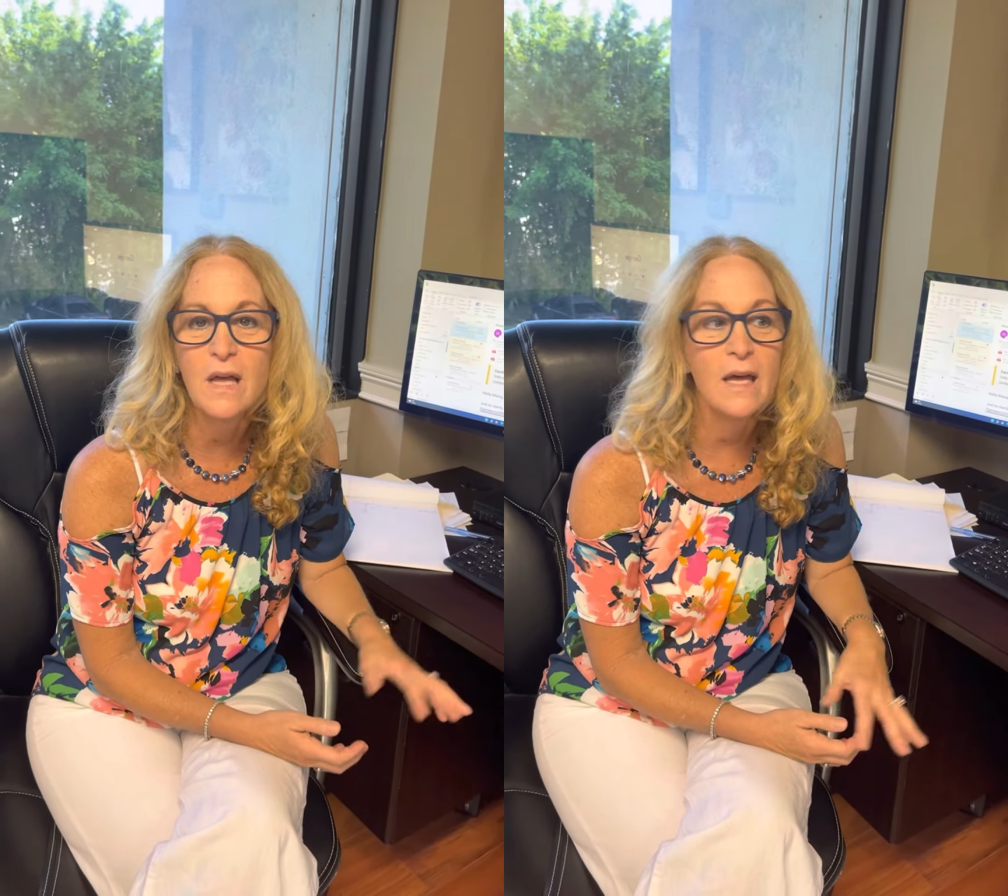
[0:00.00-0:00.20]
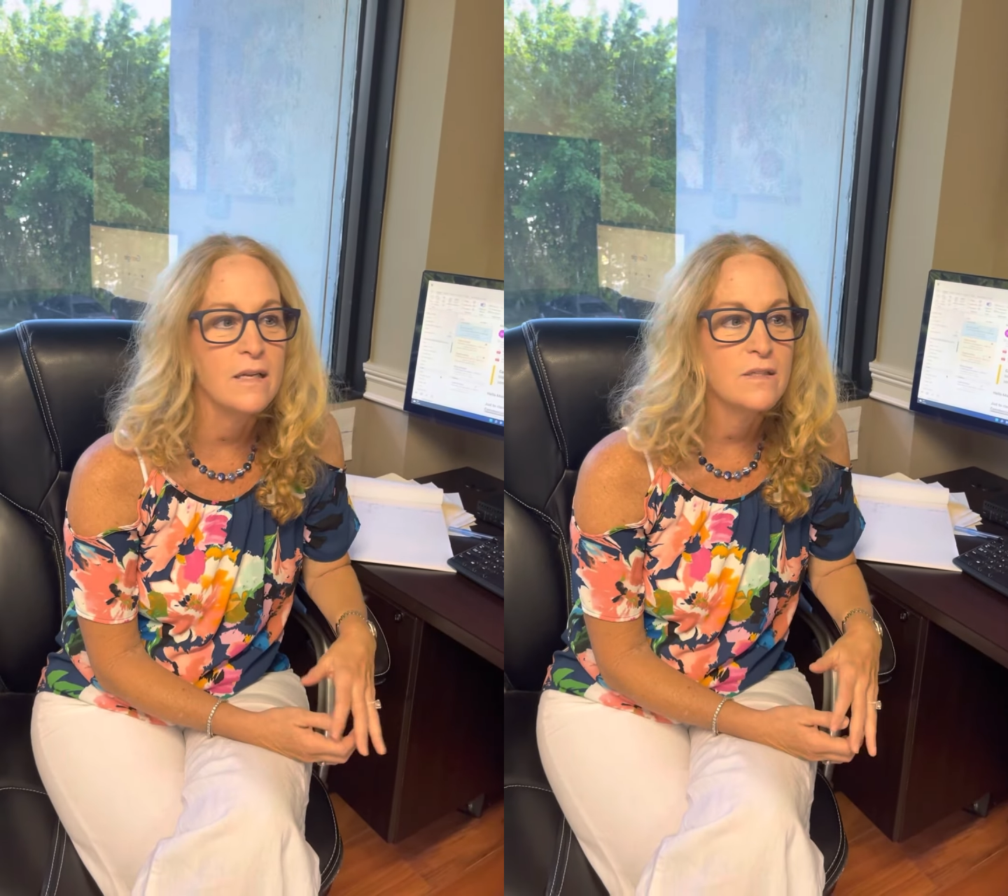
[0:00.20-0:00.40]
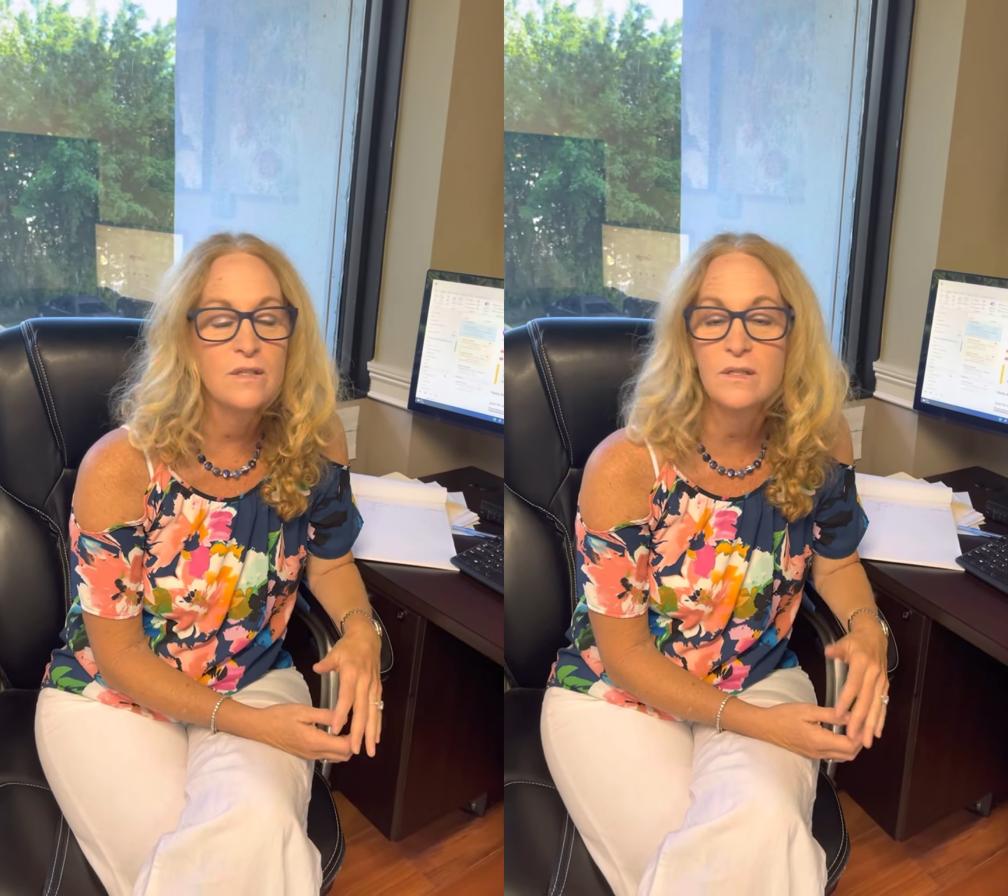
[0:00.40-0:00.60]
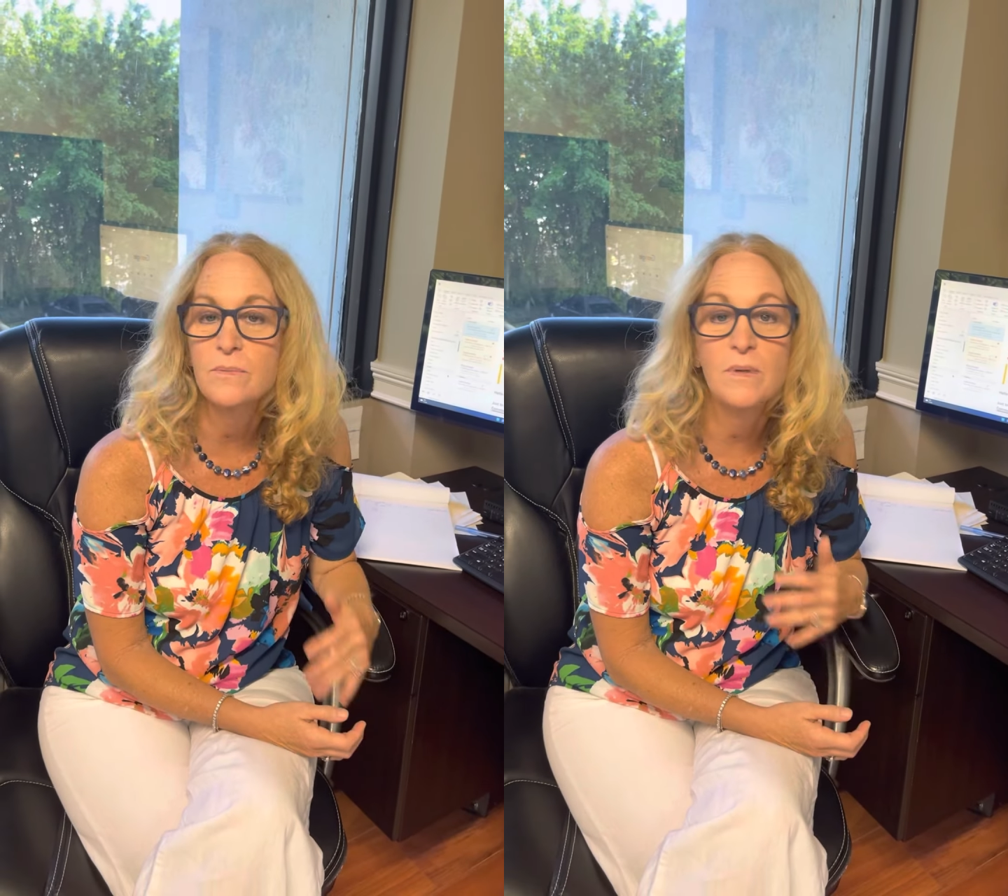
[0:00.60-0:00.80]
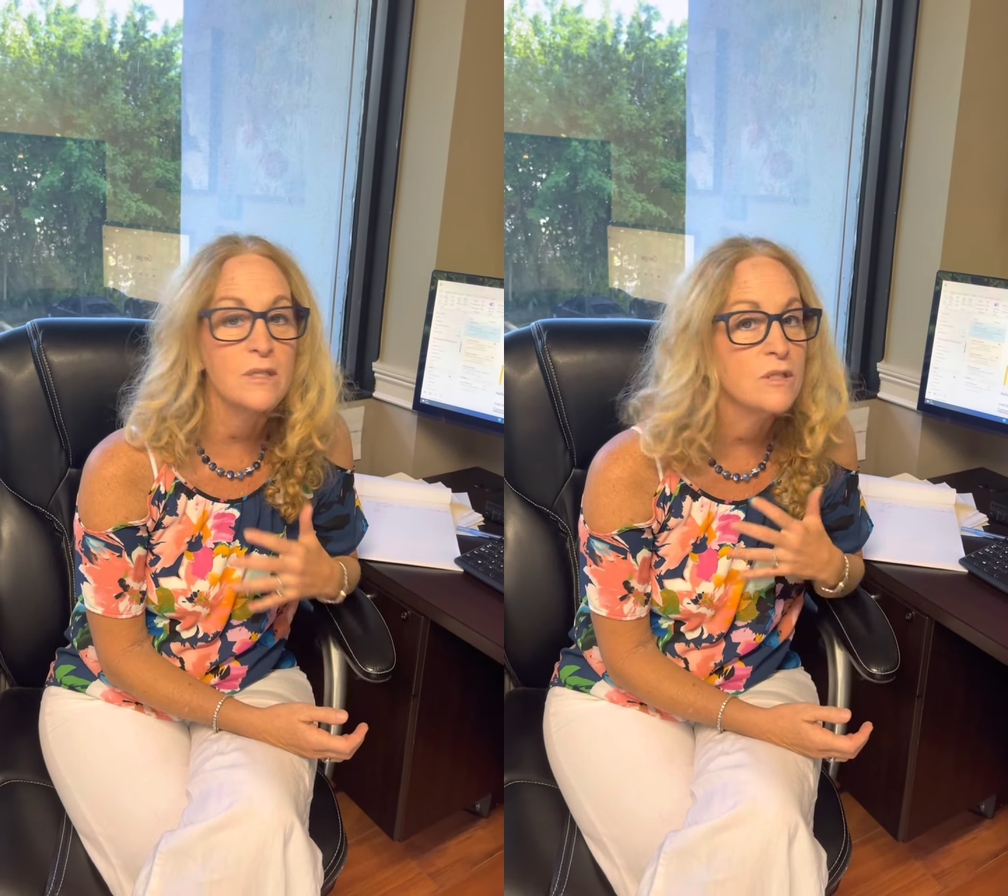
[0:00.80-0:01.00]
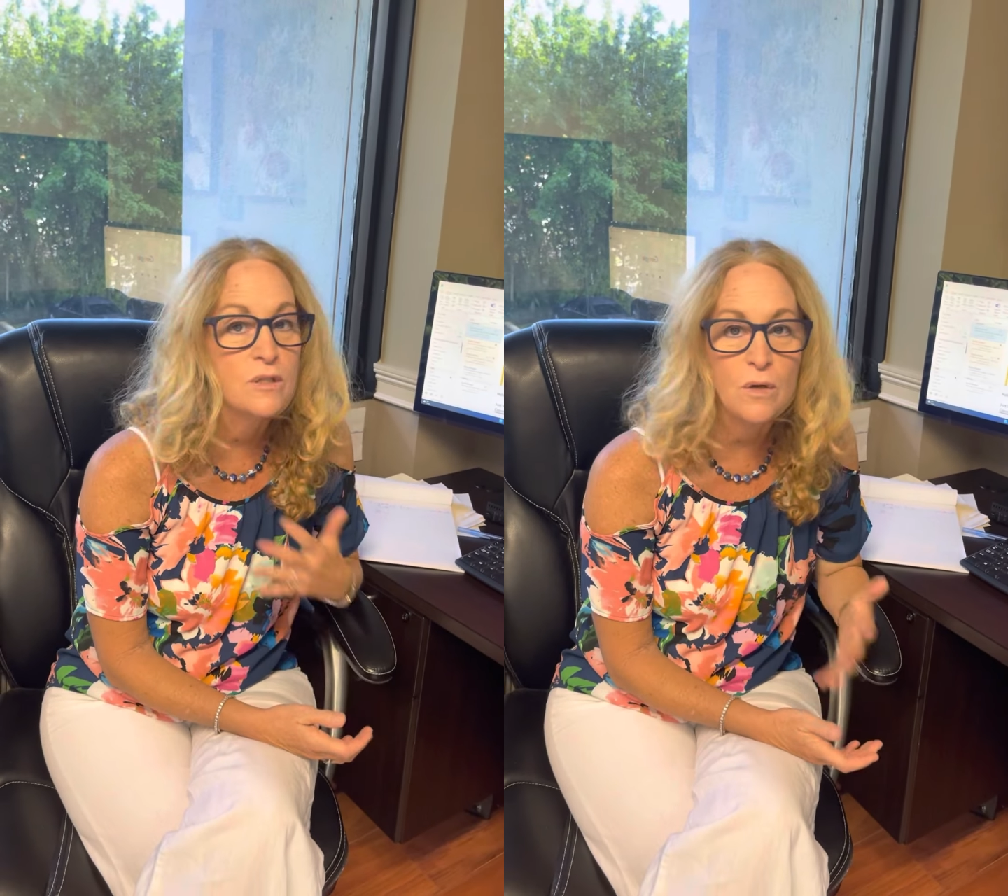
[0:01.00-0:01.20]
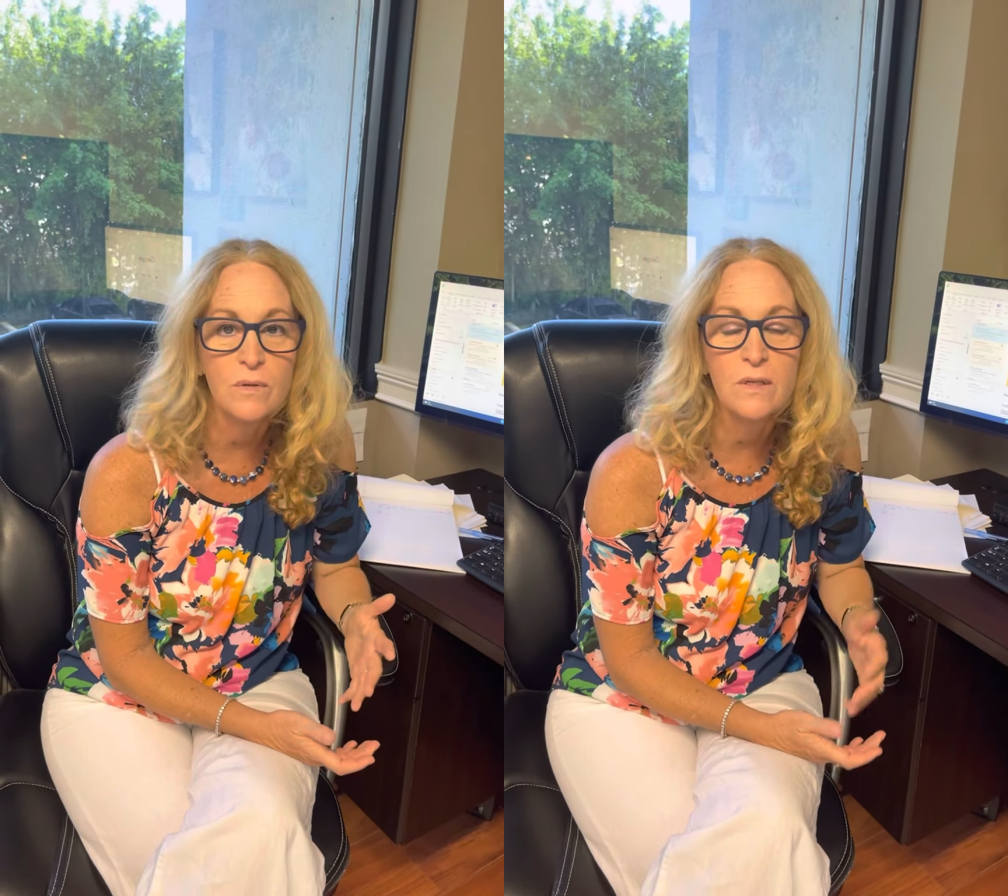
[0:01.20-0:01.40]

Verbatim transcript: and it's just been so